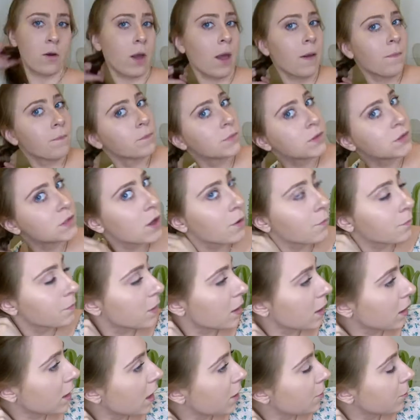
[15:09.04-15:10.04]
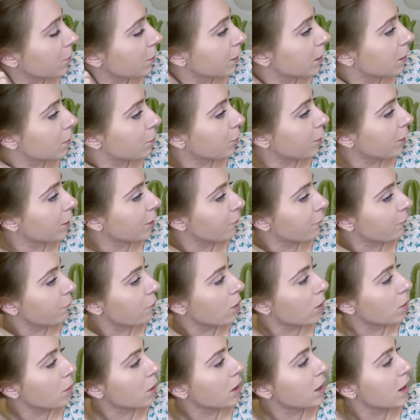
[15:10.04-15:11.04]
Okay, so again, we're gonna bring it
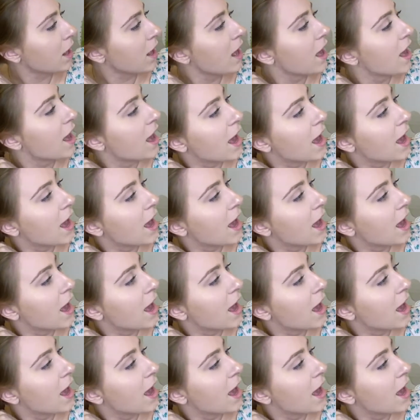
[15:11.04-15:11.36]
forward.